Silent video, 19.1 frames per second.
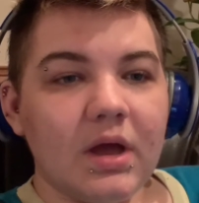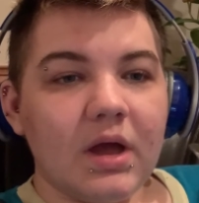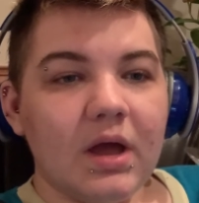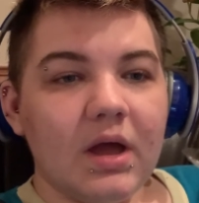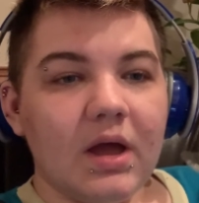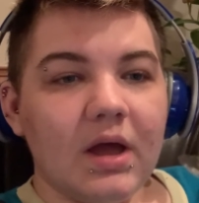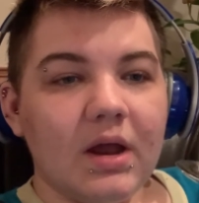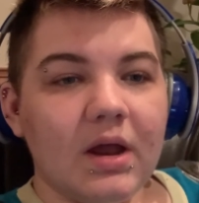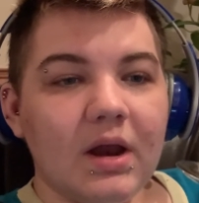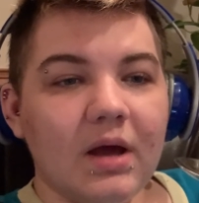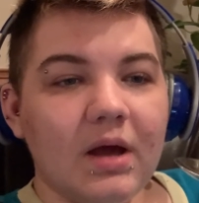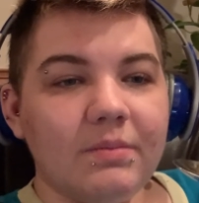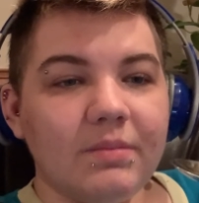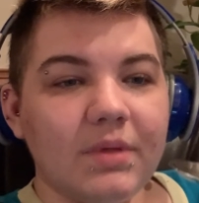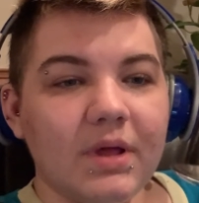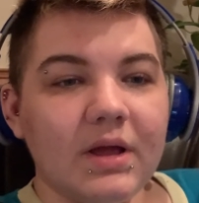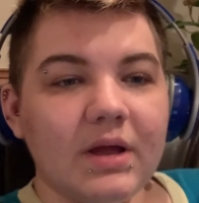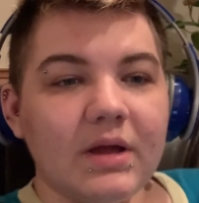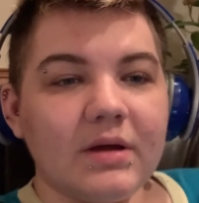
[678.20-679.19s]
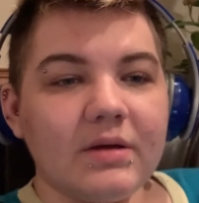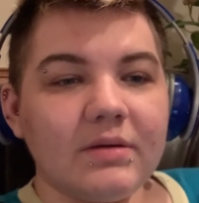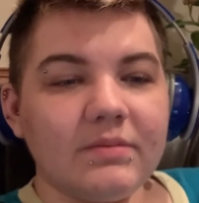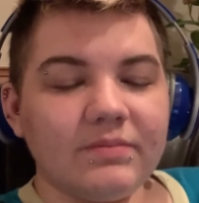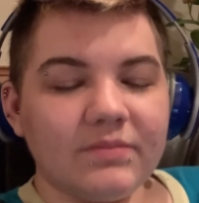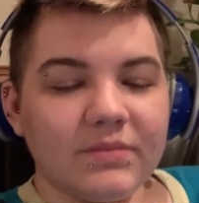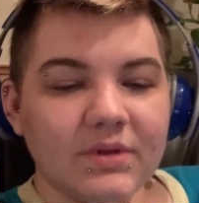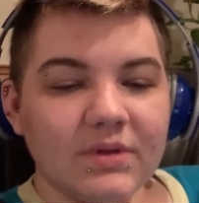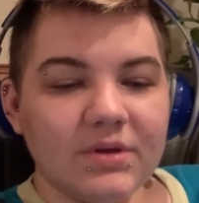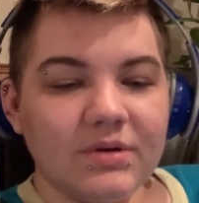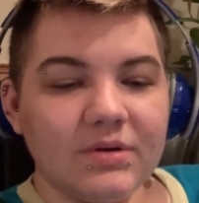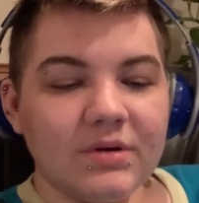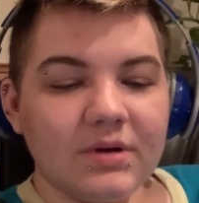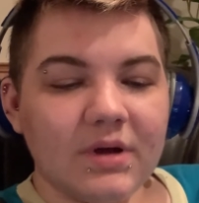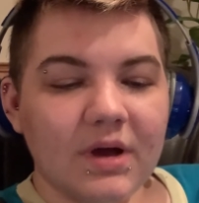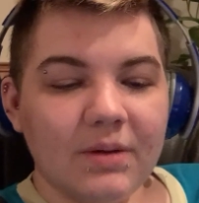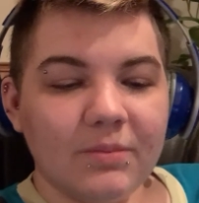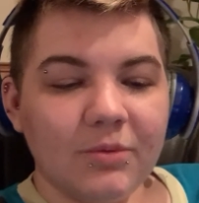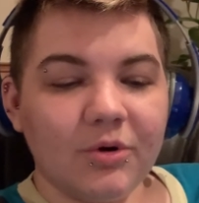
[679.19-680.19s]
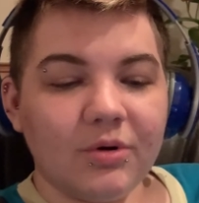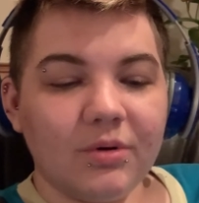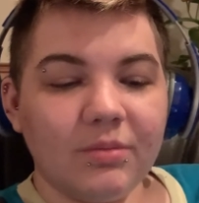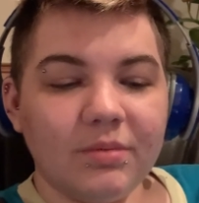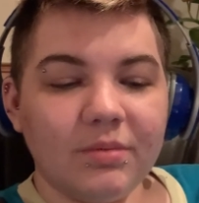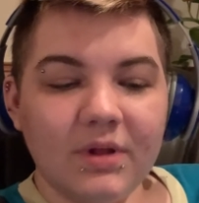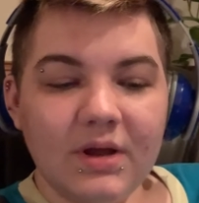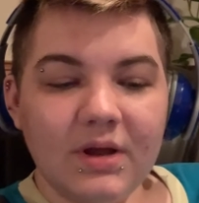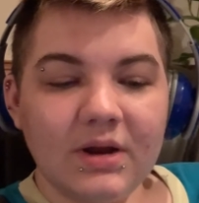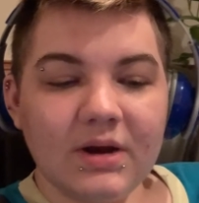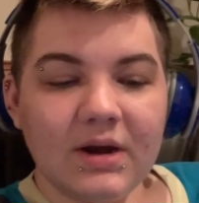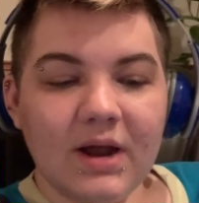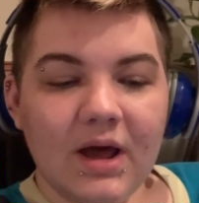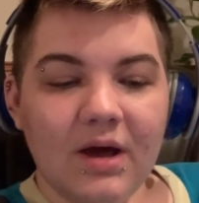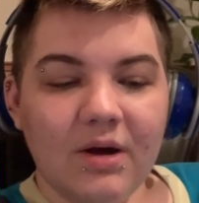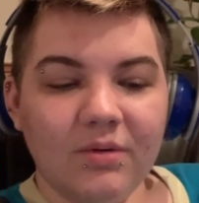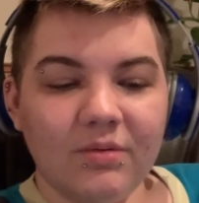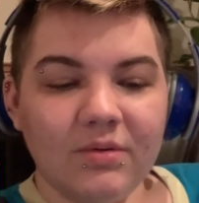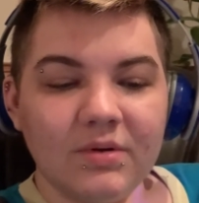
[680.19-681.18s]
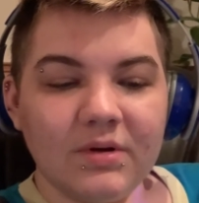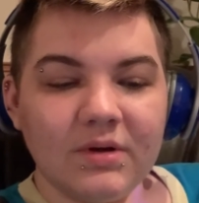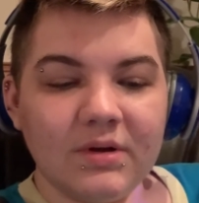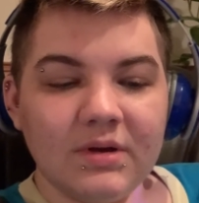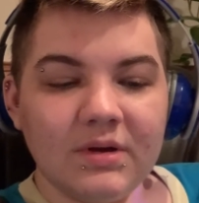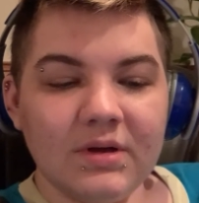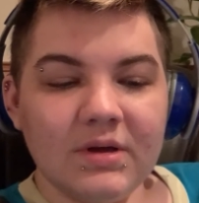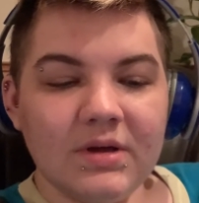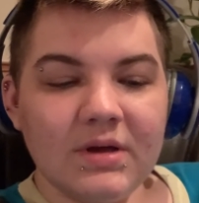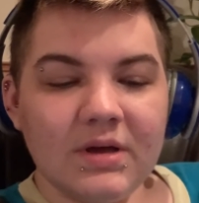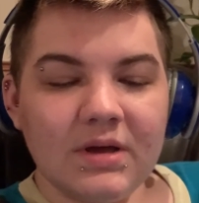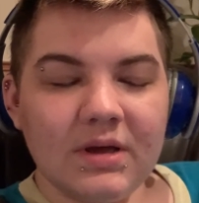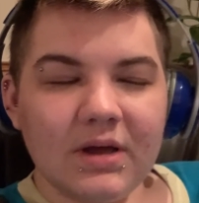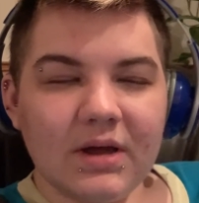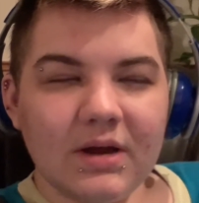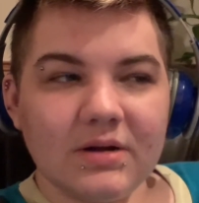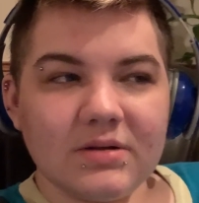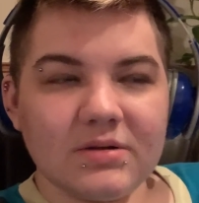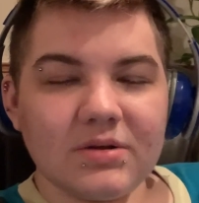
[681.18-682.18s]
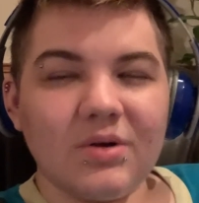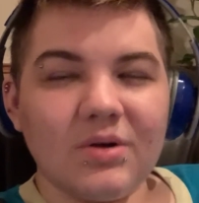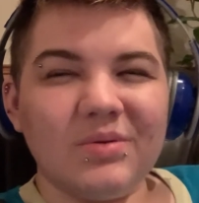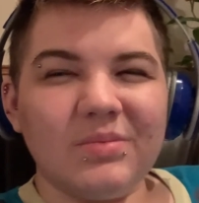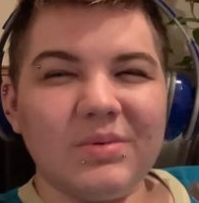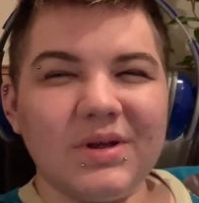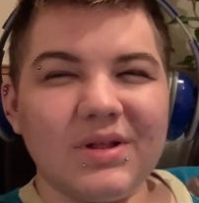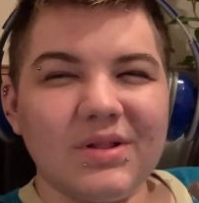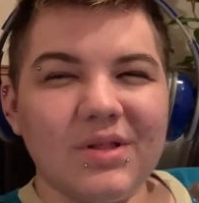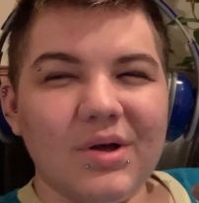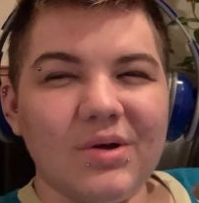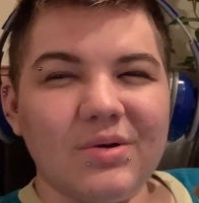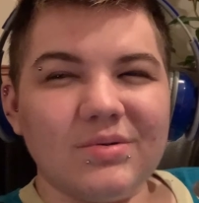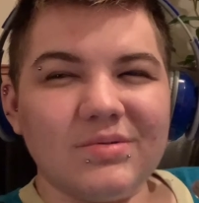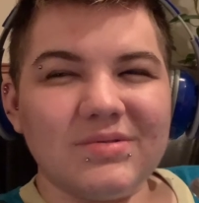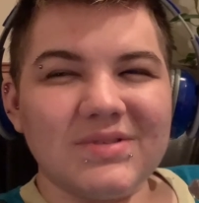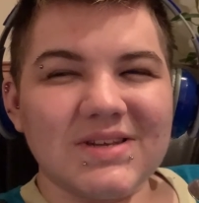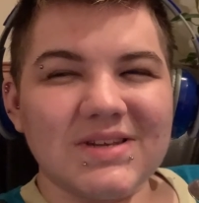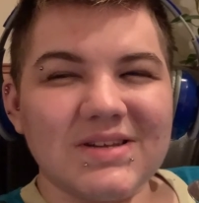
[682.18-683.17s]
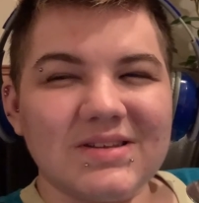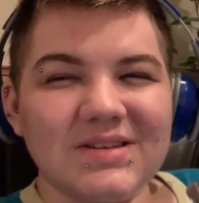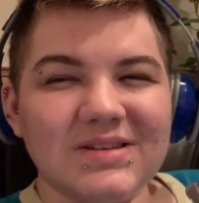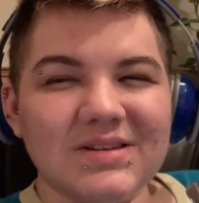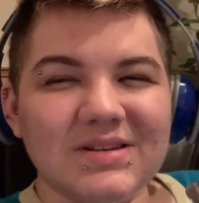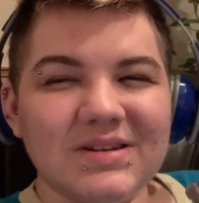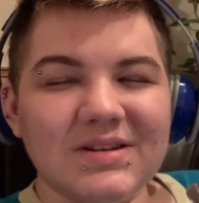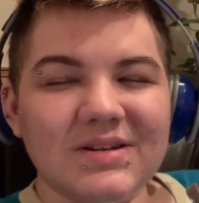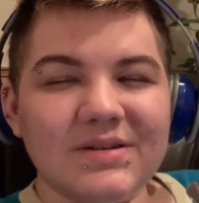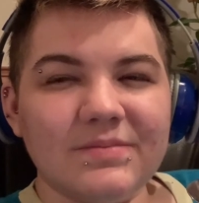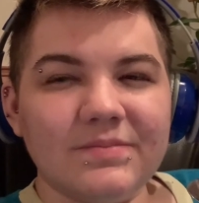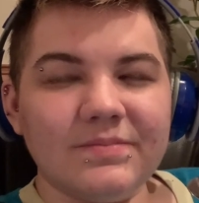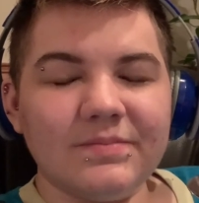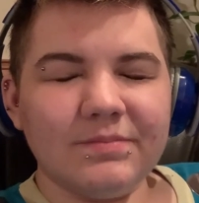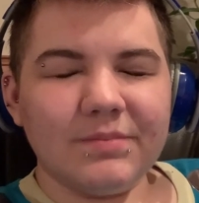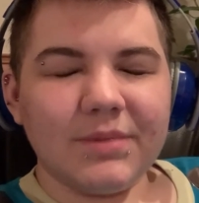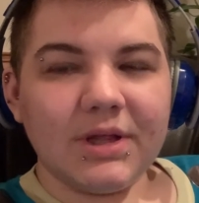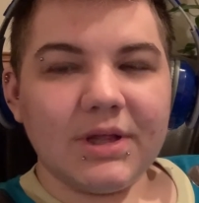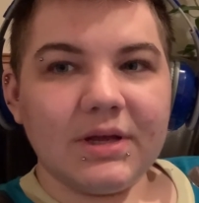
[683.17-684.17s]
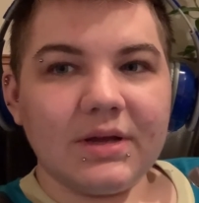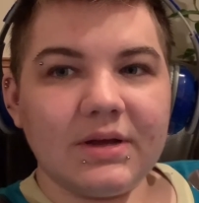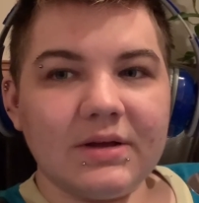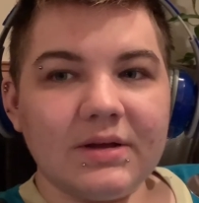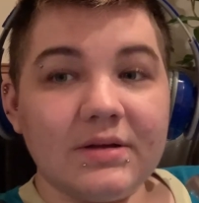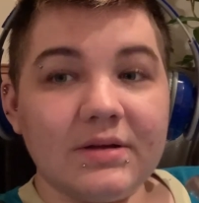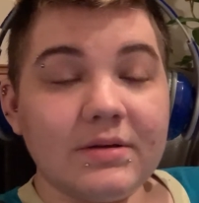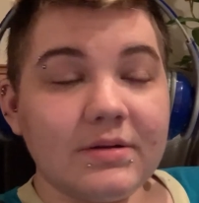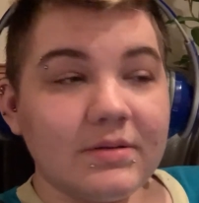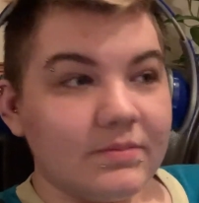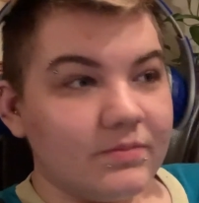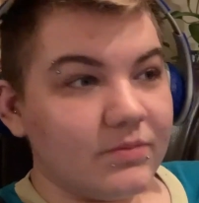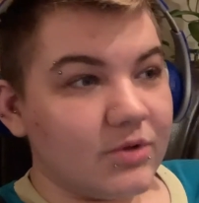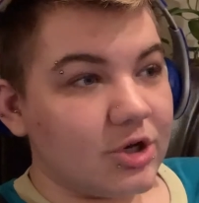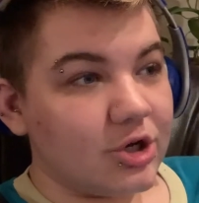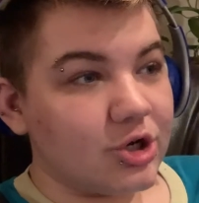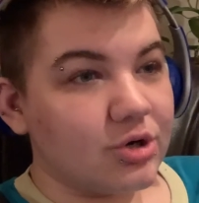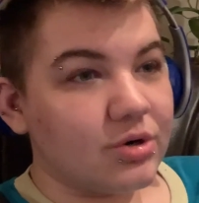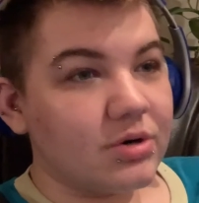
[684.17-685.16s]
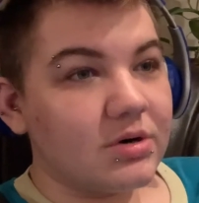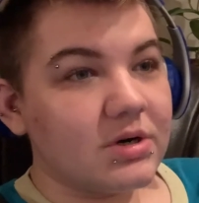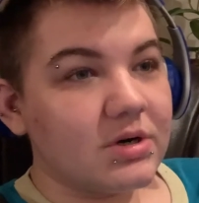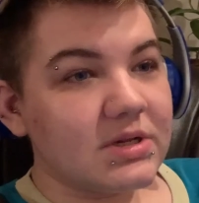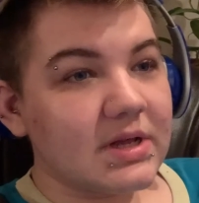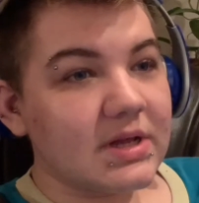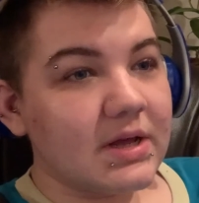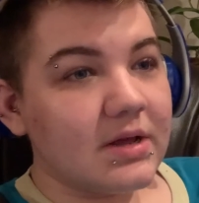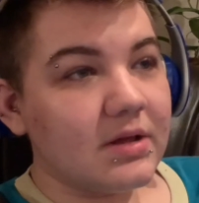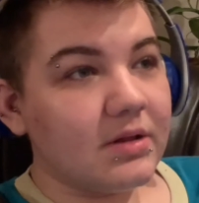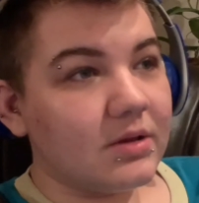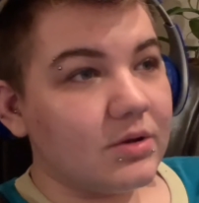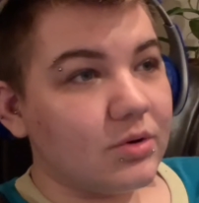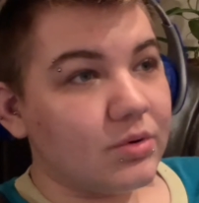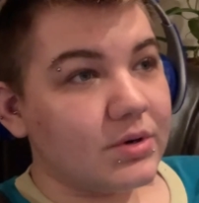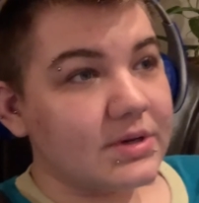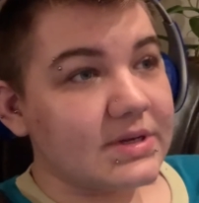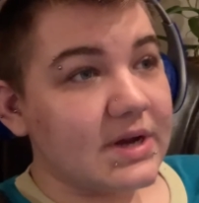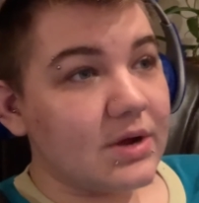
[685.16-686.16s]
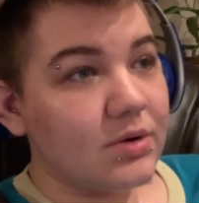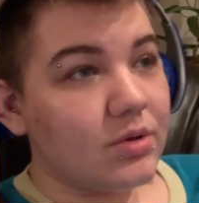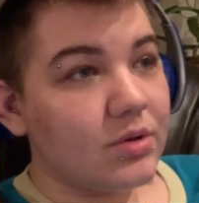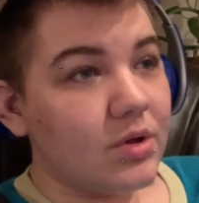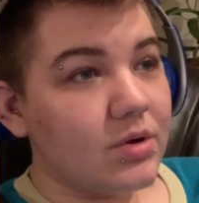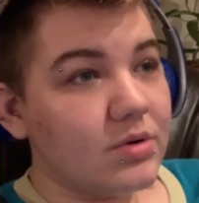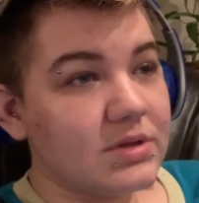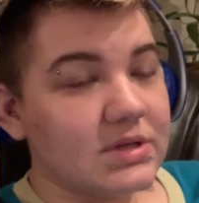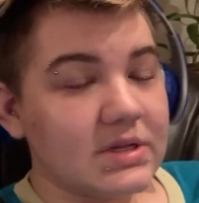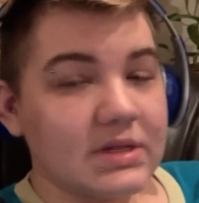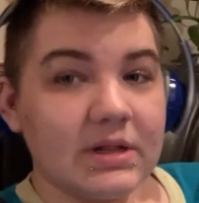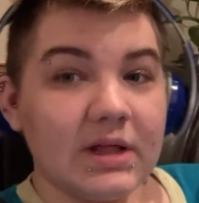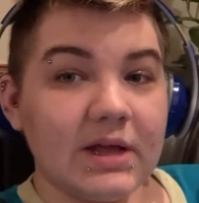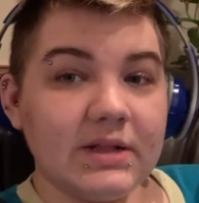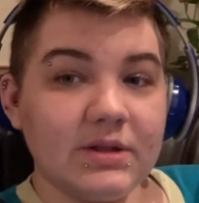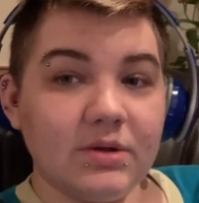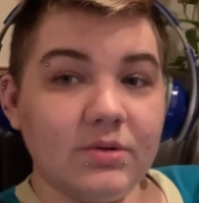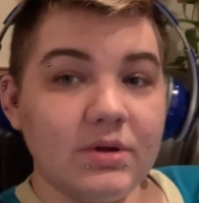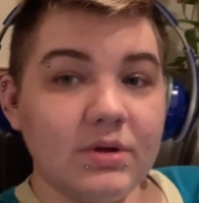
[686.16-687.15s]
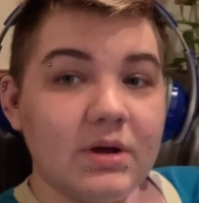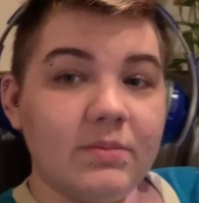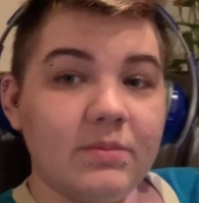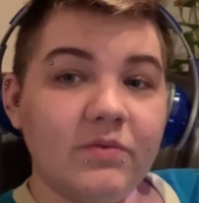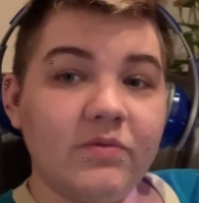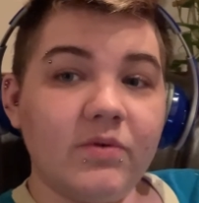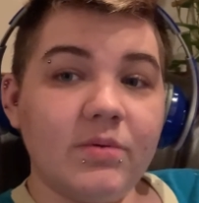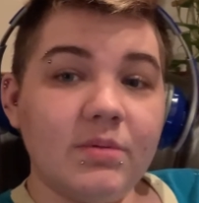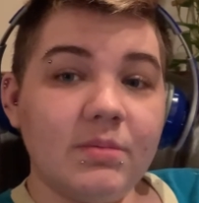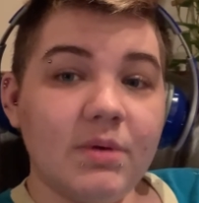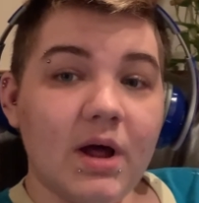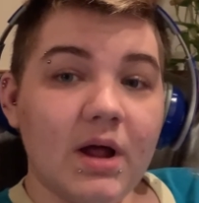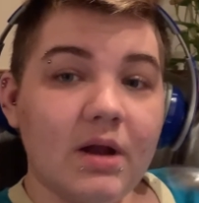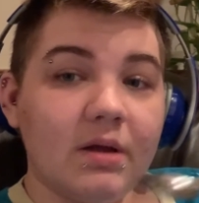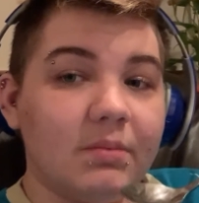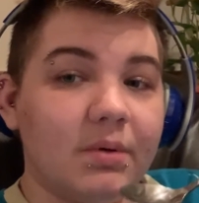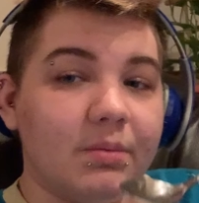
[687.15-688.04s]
And I'm like, I'm going to blink now. And it's going to be closed, isn't it? Blink. Sure as hell, the door is now closed and the light's only coming from the bottom.